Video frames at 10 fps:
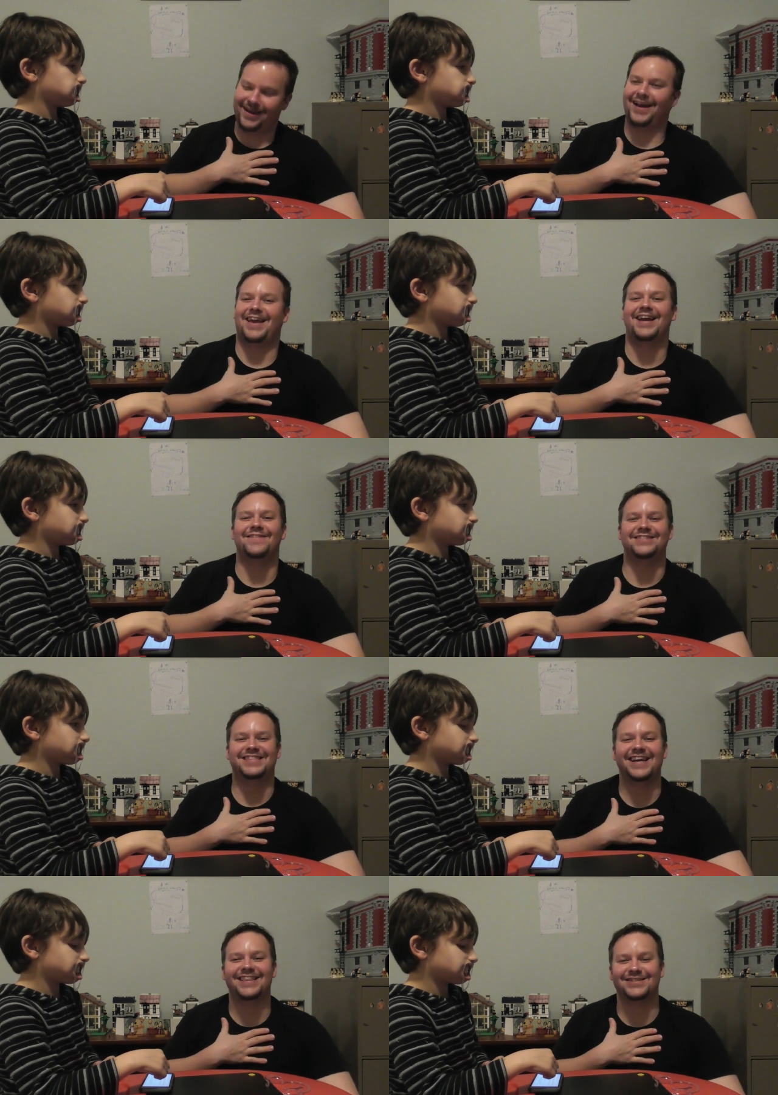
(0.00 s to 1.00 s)
Speaker 1: I can't even
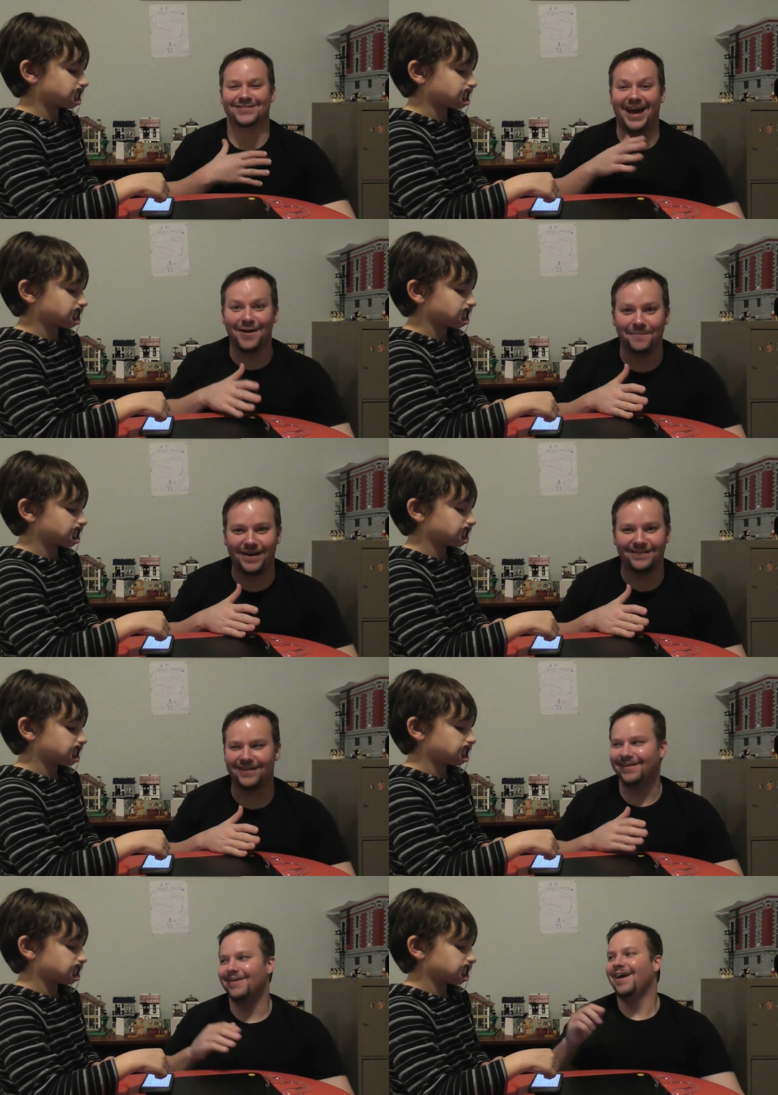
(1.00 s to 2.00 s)
say this without a mouth
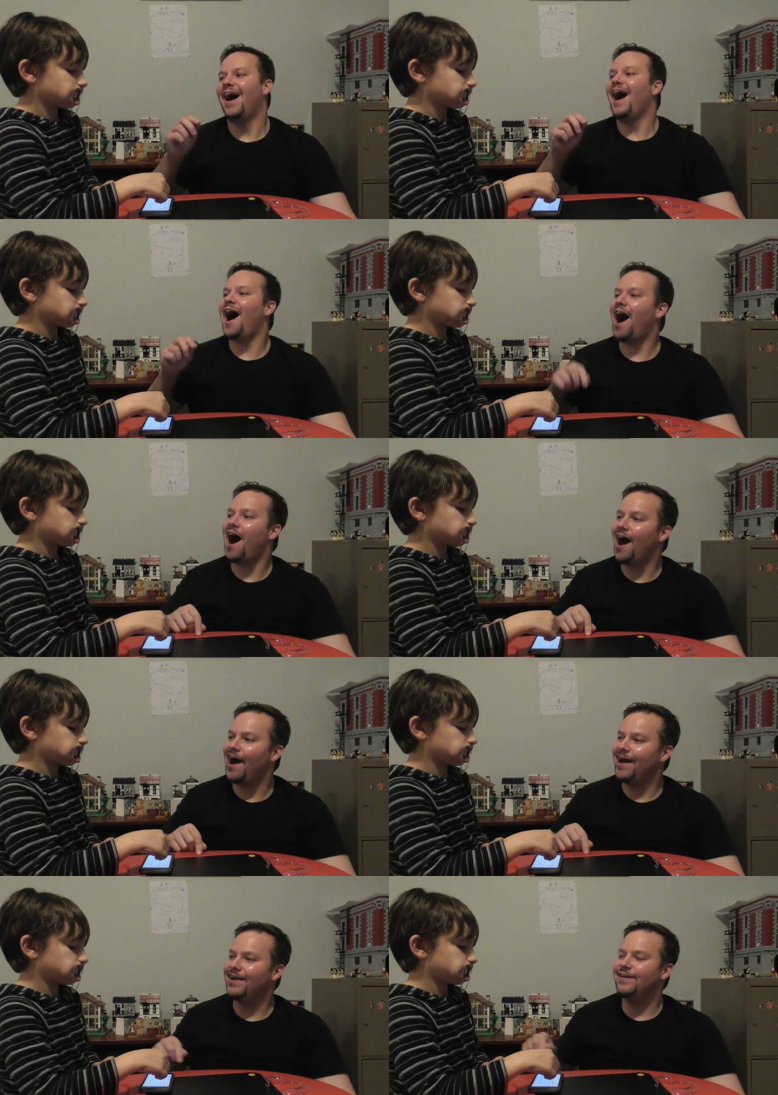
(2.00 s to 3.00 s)
guard.
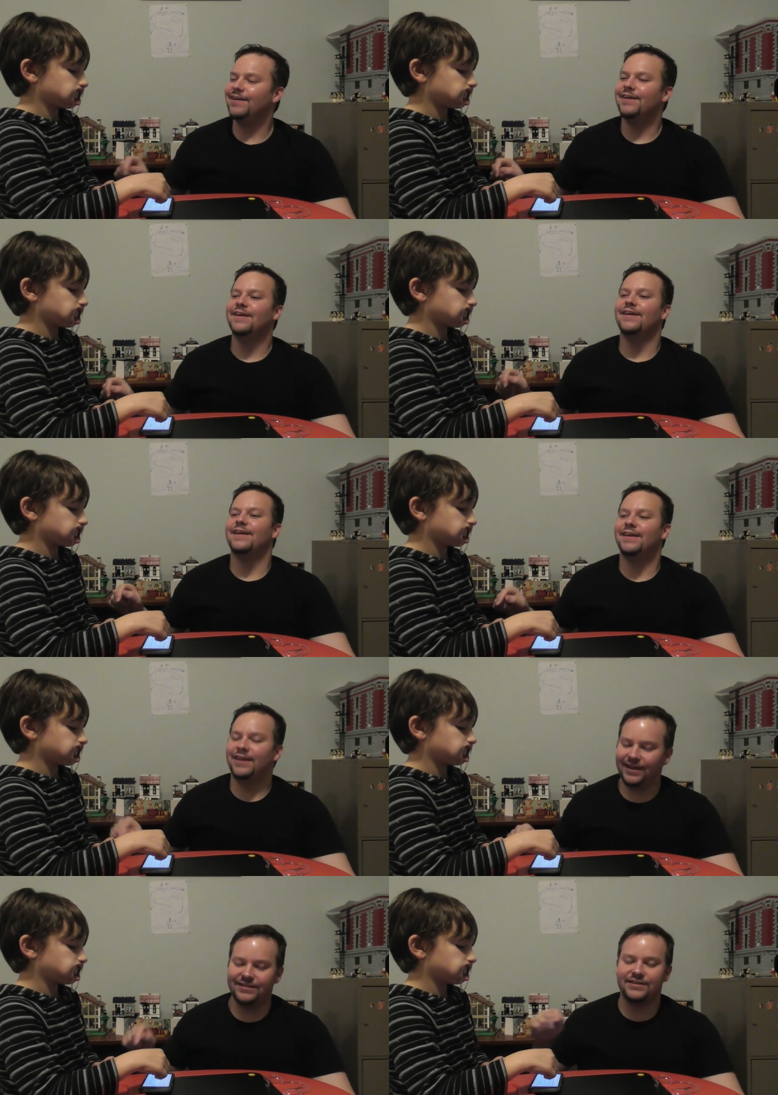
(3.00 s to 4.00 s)
I
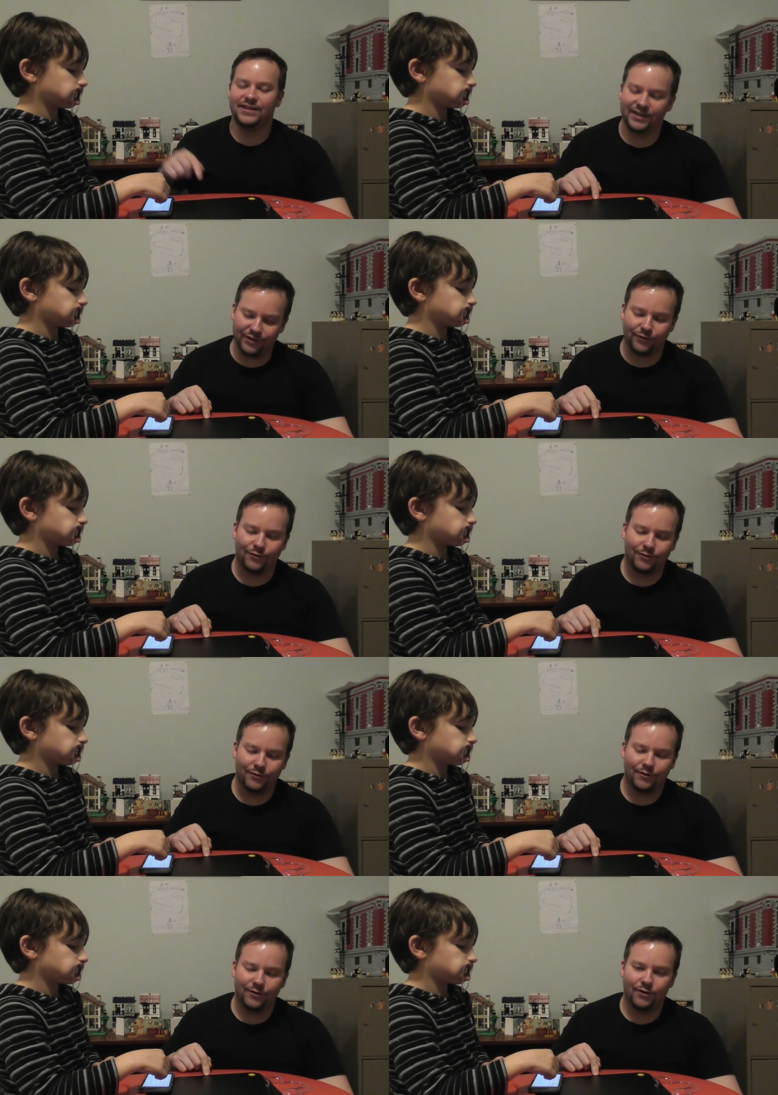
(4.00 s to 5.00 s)
eat eel
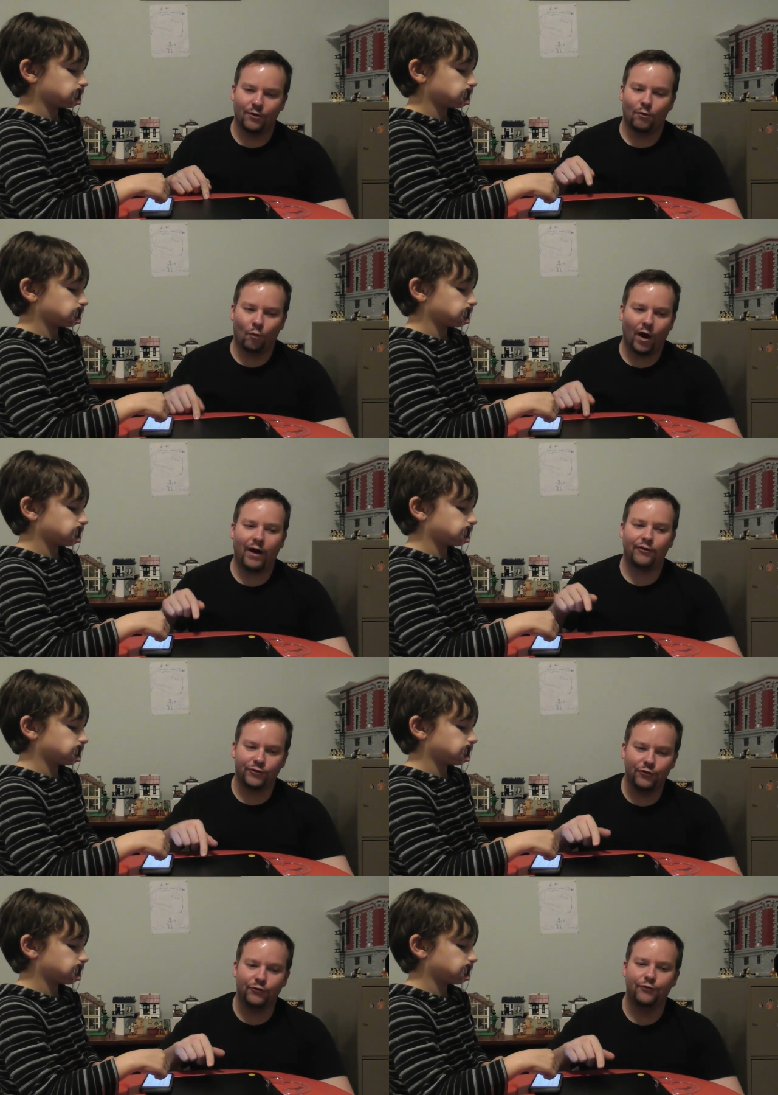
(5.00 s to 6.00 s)
while
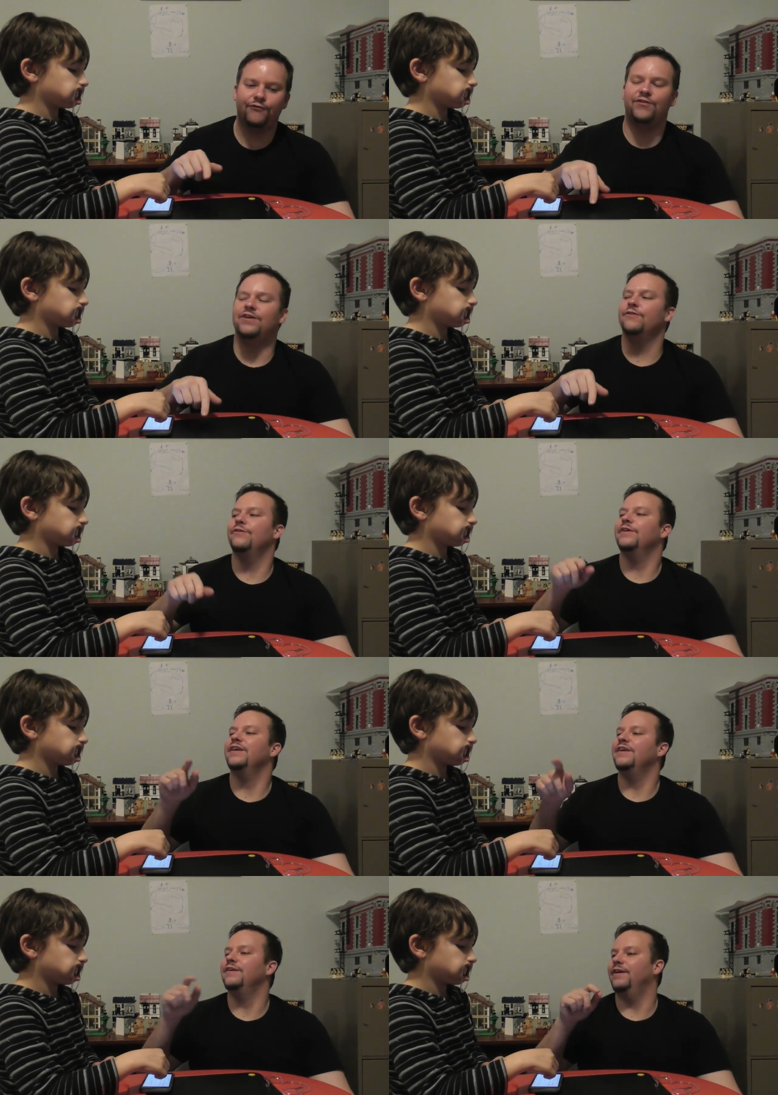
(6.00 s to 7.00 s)
you feel
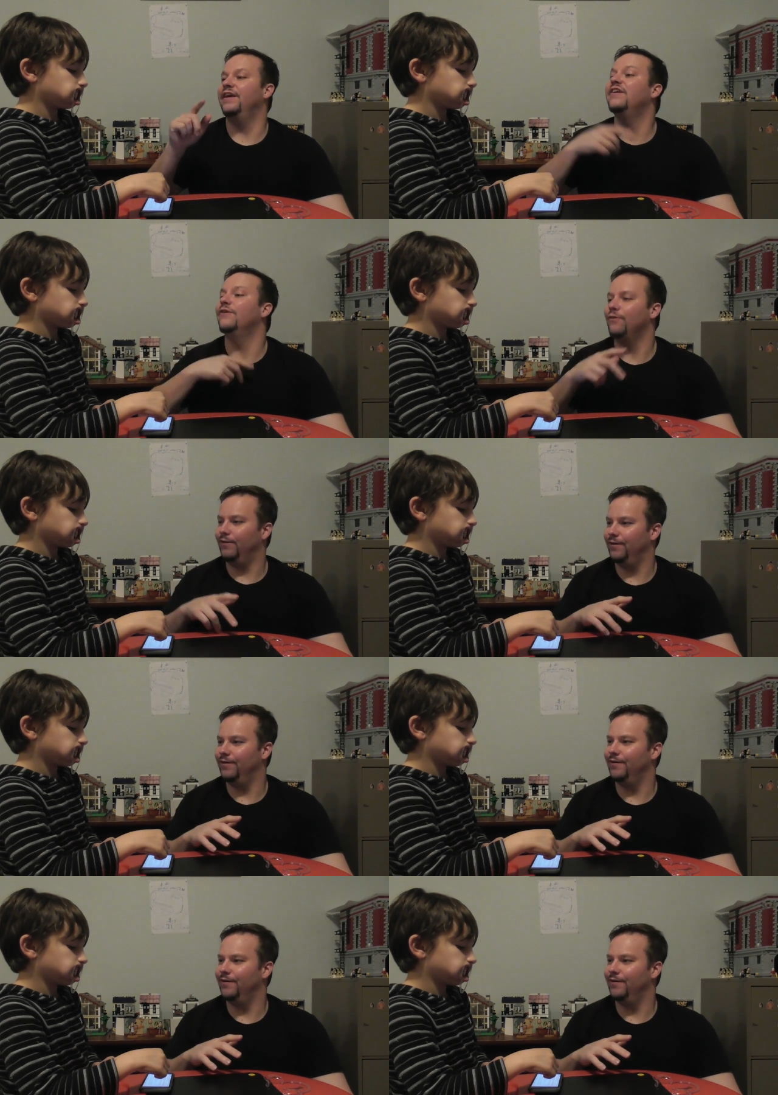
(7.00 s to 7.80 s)
e ill.